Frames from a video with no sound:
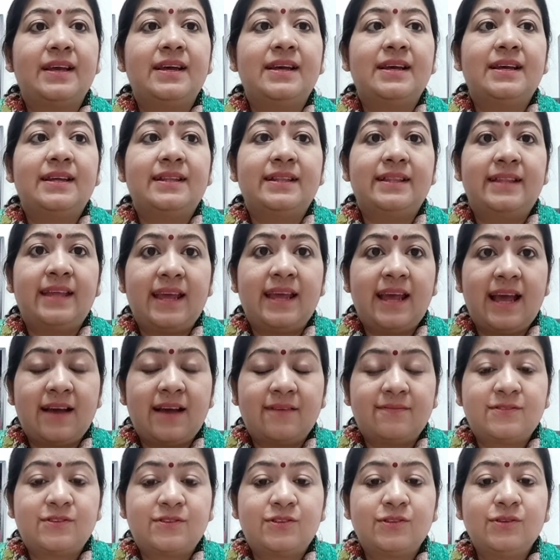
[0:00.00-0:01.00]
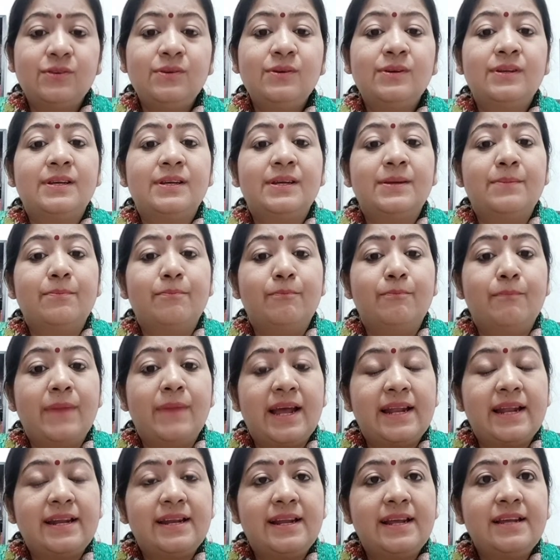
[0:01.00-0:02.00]
They have to
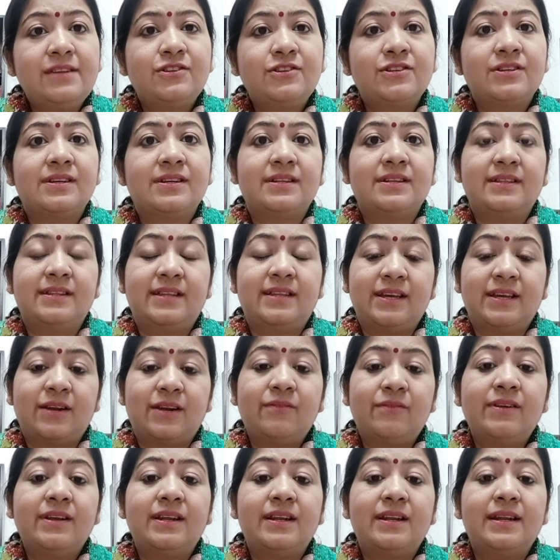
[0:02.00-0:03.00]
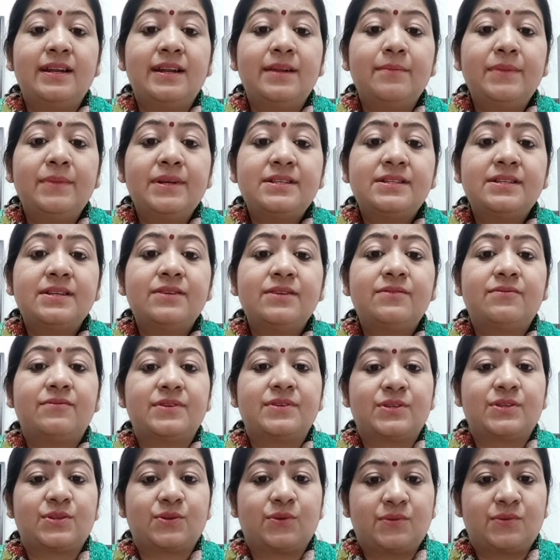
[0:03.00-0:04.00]
manage their limited
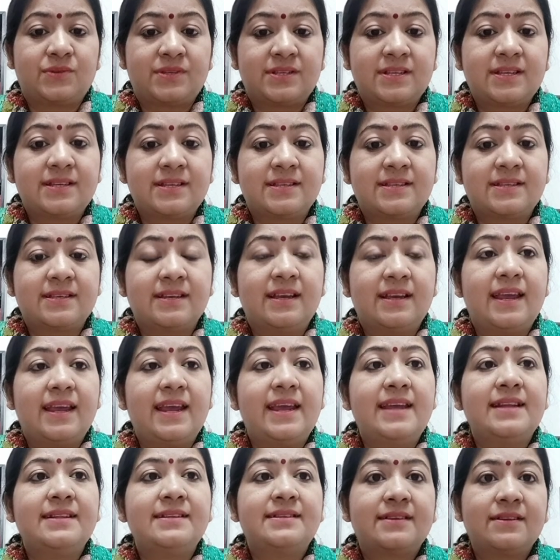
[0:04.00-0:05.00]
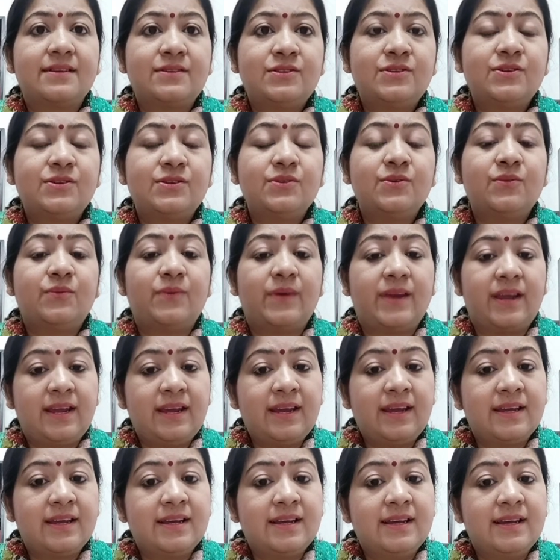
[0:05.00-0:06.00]
resources in such a way
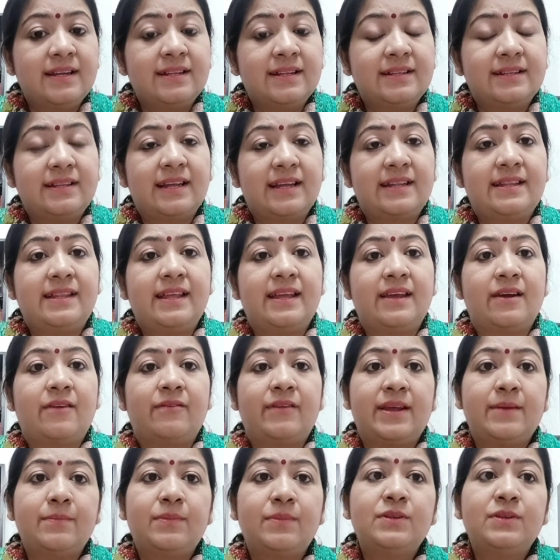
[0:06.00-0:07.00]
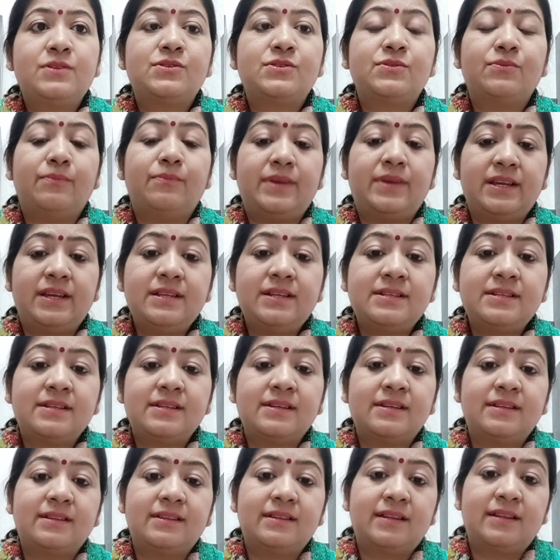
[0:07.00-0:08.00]
that they are able to meet
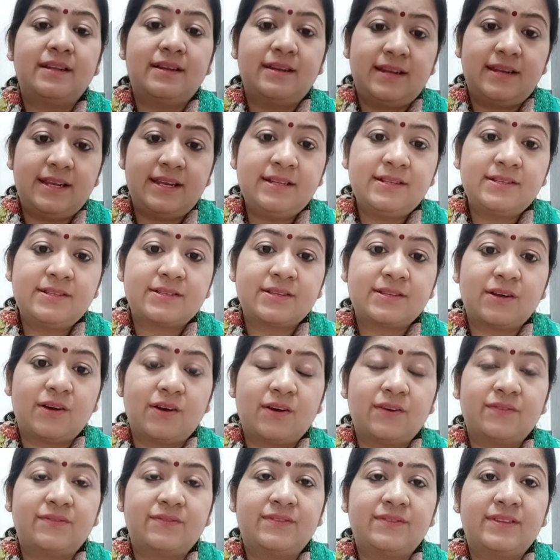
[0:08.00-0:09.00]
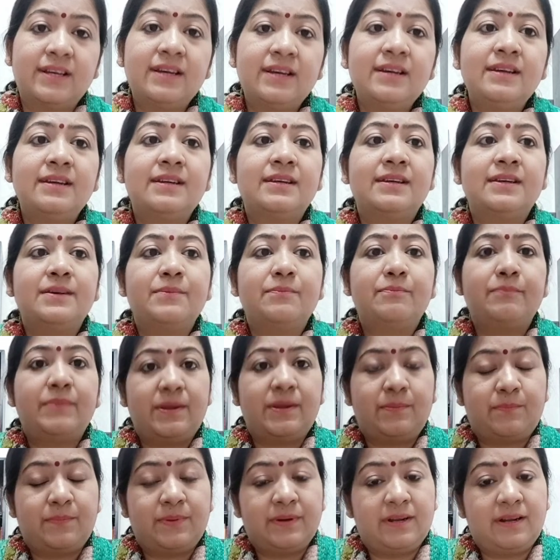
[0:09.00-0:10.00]
the needs of the
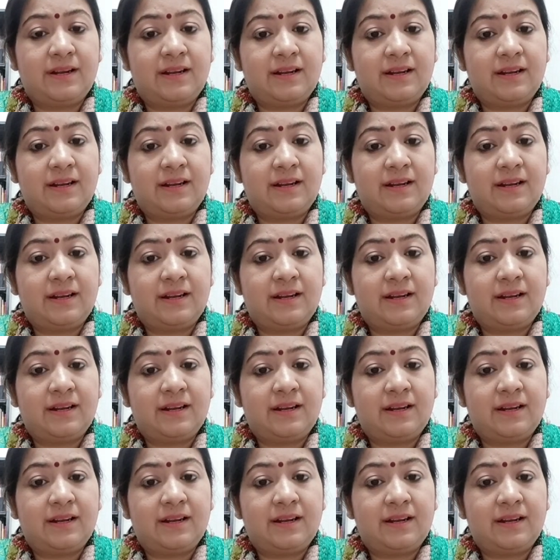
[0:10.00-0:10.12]
people.